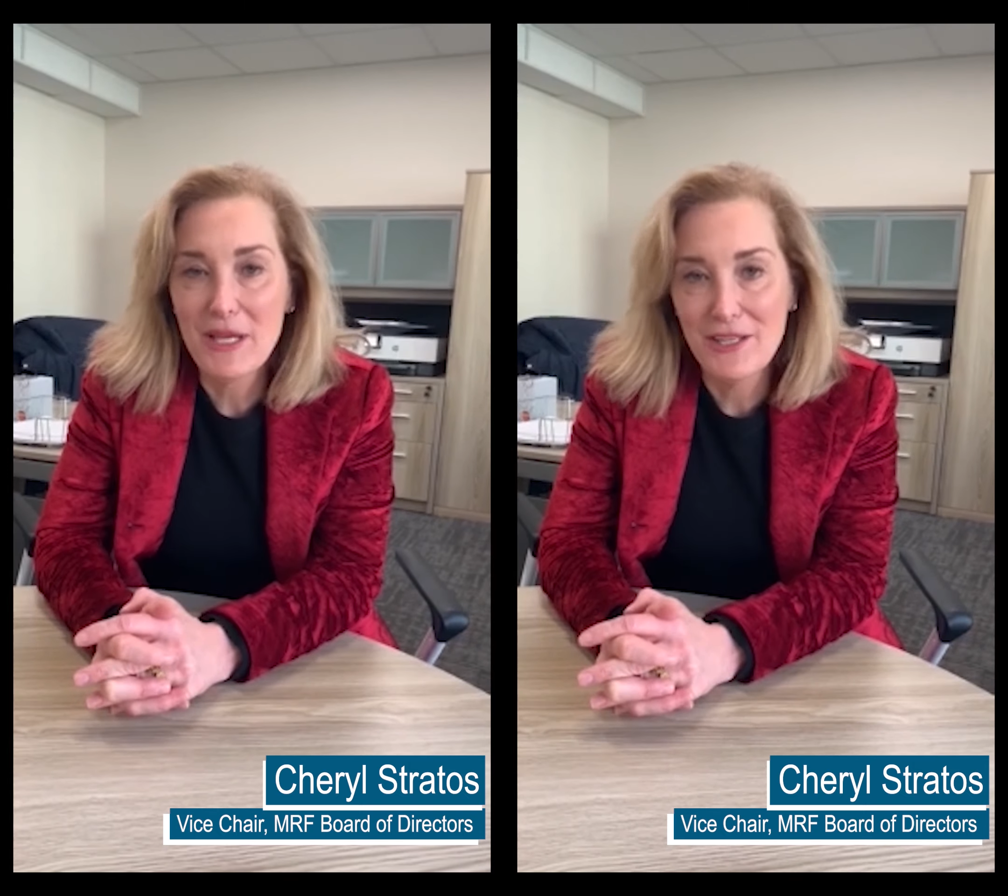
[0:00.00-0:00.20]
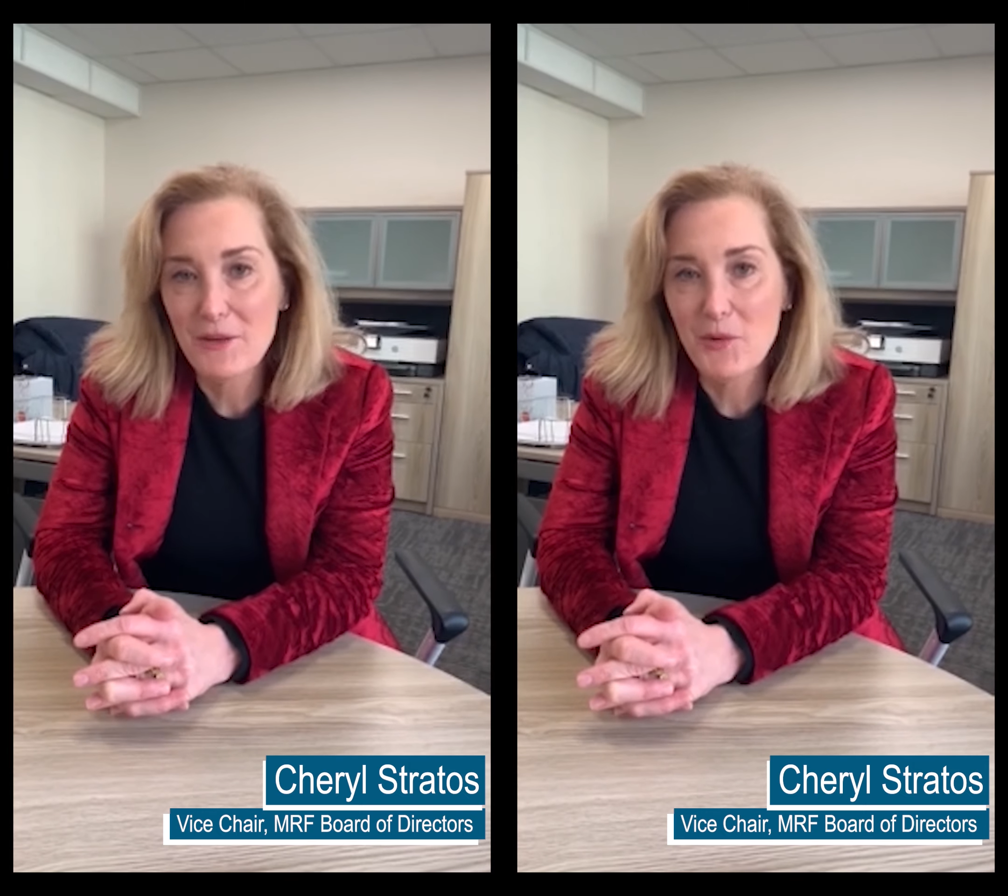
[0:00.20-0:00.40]

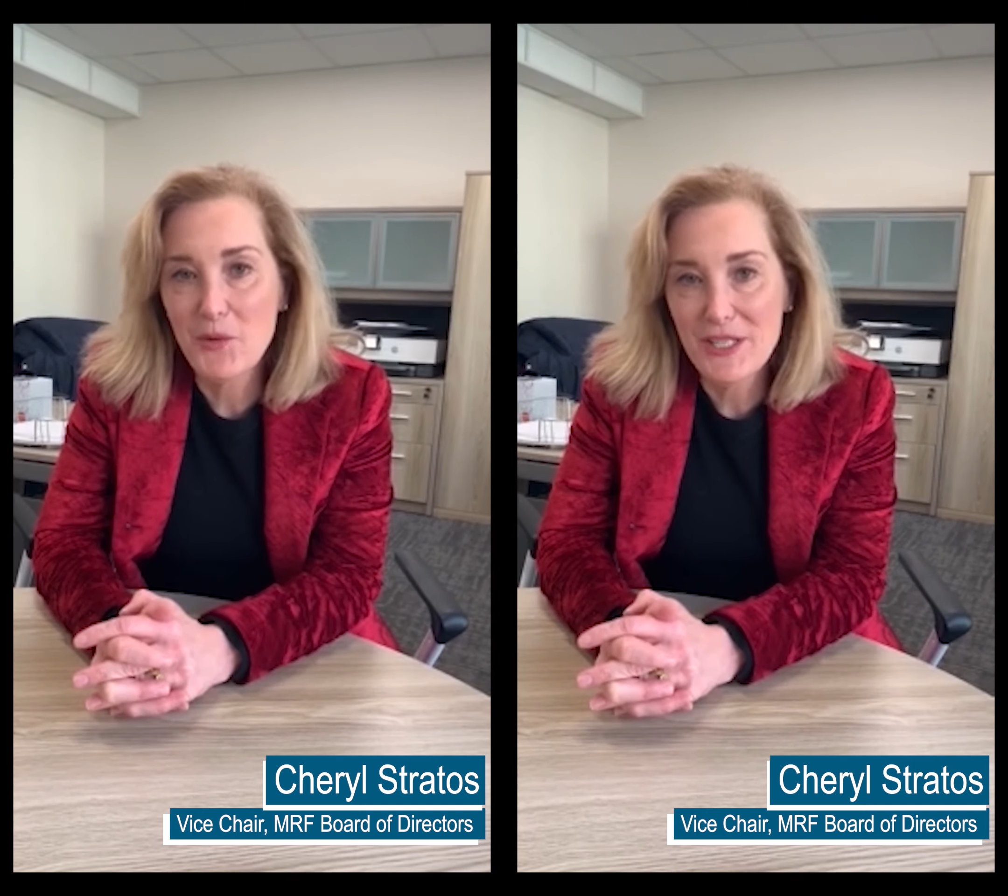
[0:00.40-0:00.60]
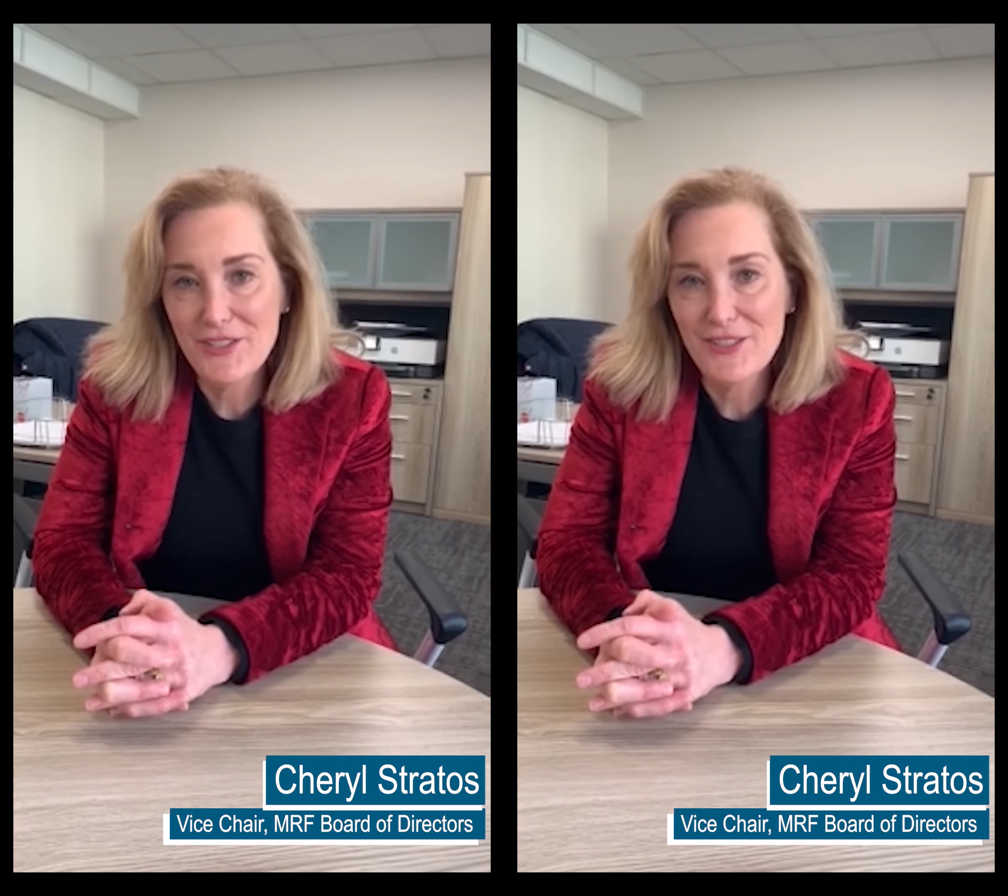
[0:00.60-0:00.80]

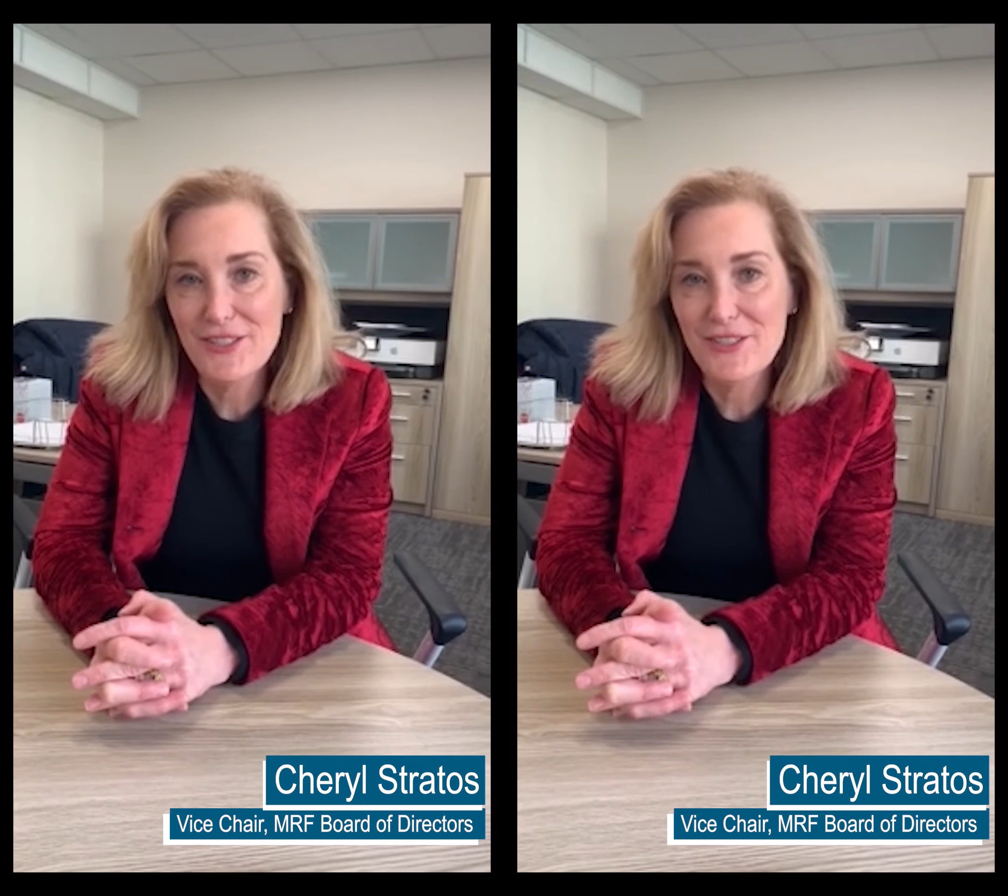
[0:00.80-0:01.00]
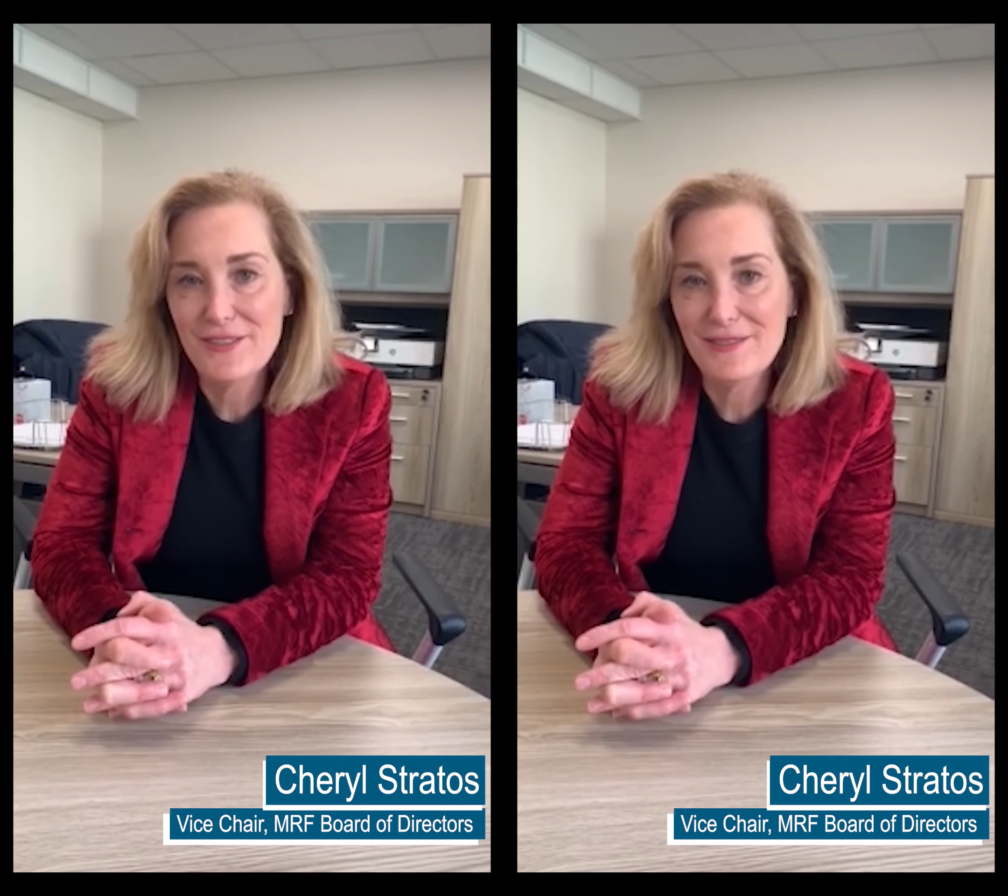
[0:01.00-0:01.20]
melanoma
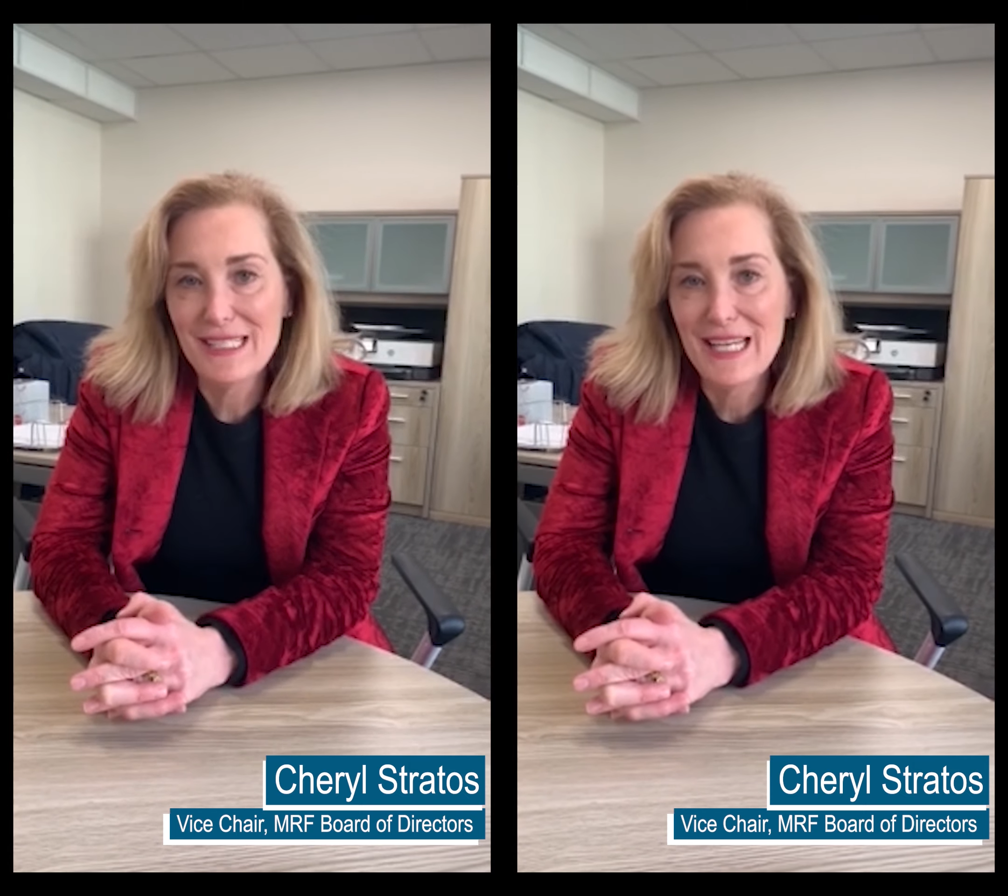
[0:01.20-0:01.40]
research.